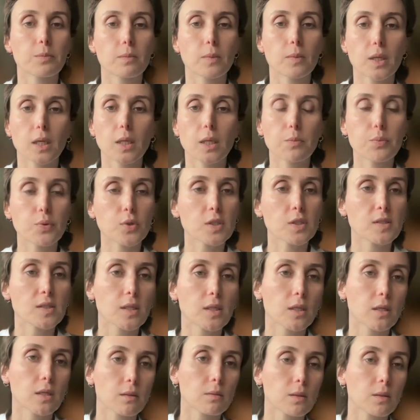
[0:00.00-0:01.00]

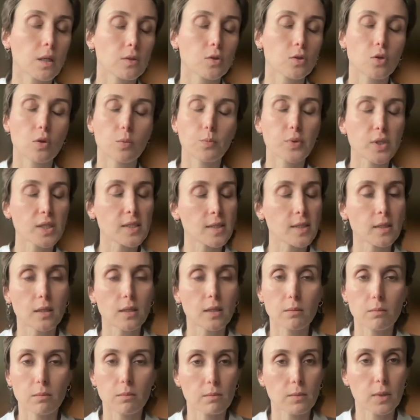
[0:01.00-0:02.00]

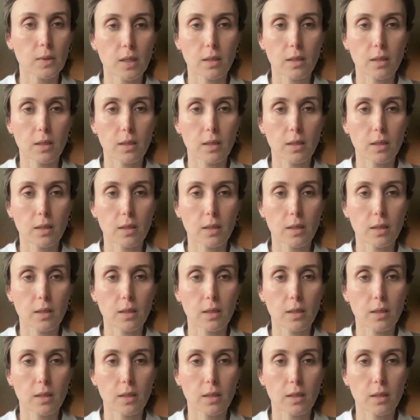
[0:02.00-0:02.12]
imprisoning,